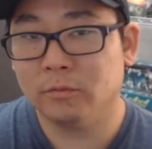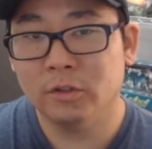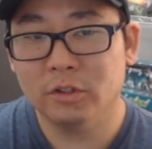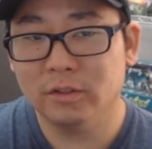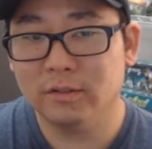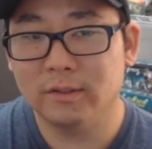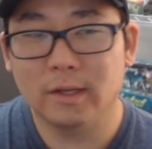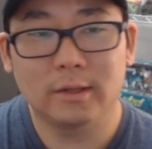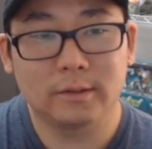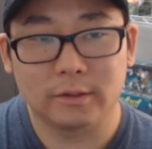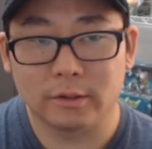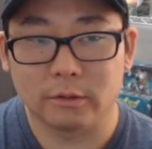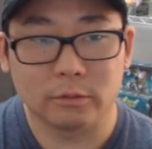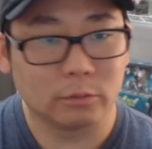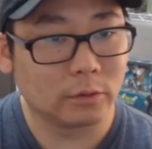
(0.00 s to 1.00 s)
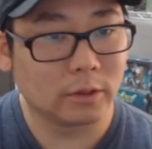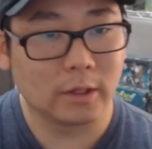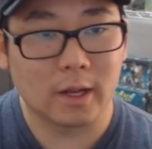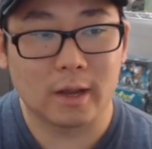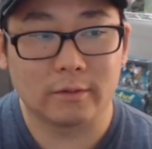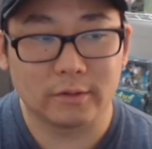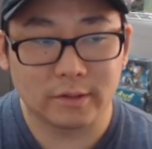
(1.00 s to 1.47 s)
Just stay tuned. We're gonna
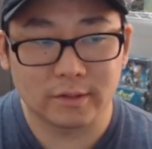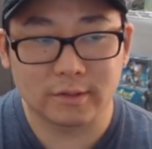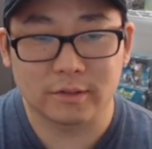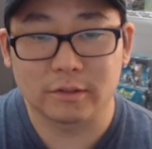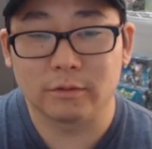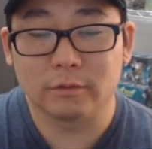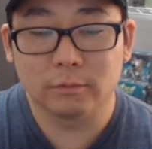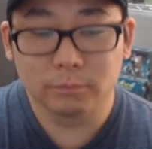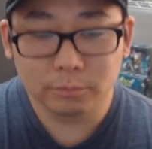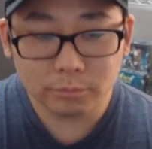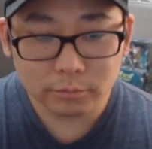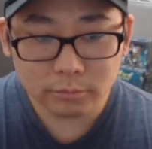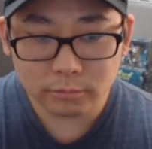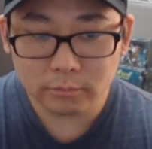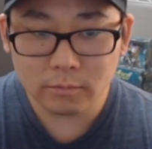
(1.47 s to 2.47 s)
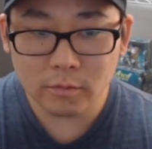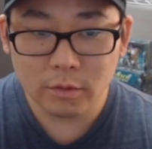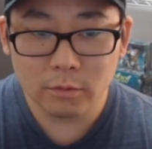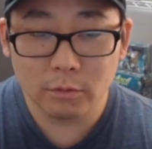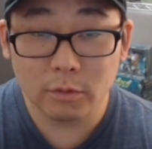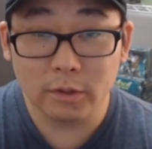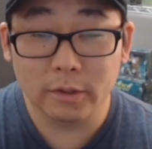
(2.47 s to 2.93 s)
have these soon.
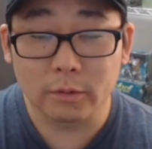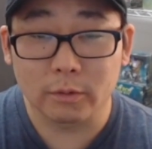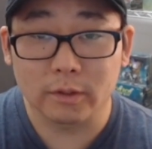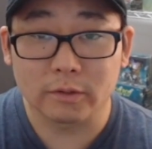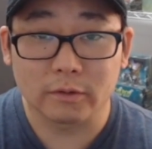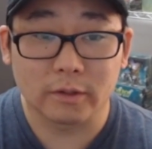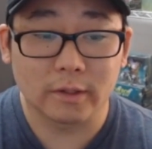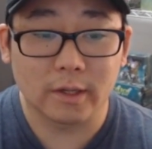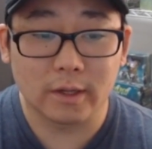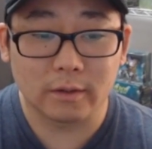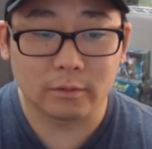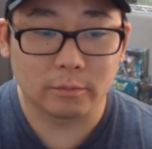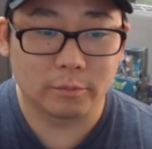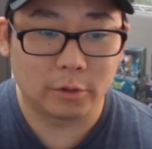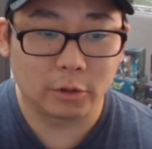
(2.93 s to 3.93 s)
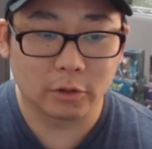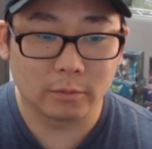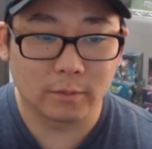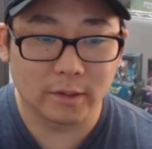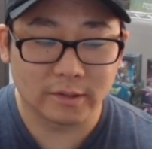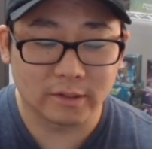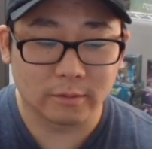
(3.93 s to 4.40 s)
We're in the works right now.
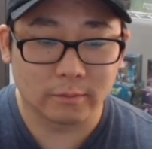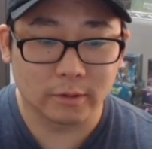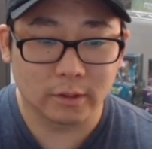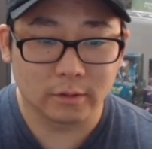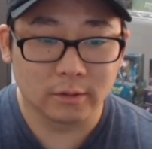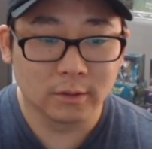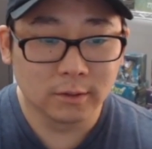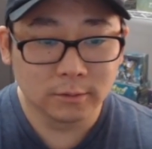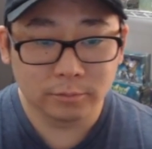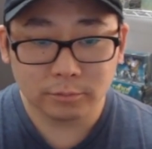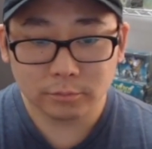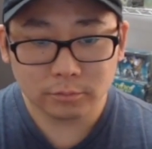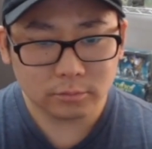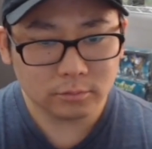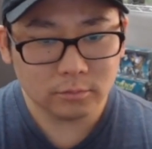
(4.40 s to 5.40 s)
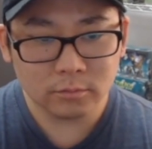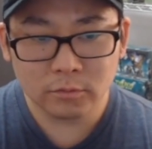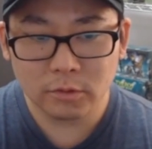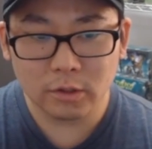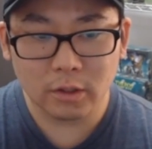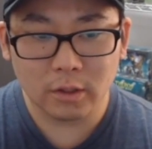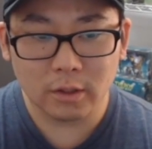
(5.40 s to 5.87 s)
Pokemon's coming
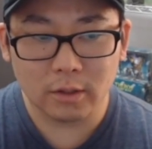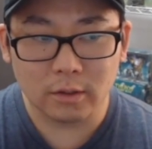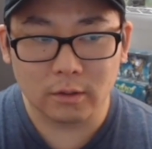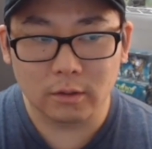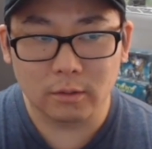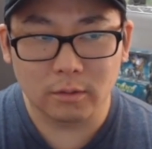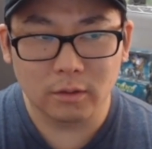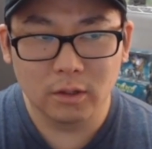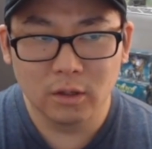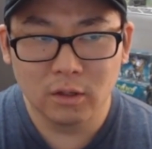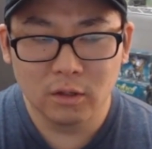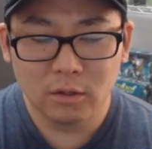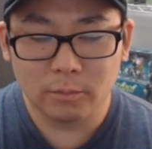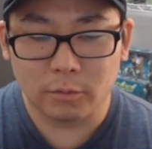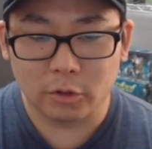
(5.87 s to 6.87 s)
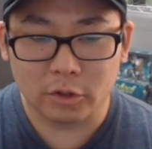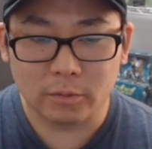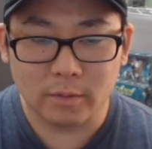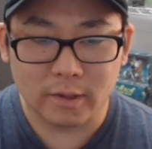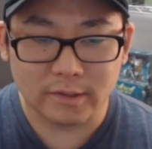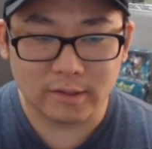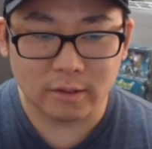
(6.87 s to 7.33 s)
the Pokemon's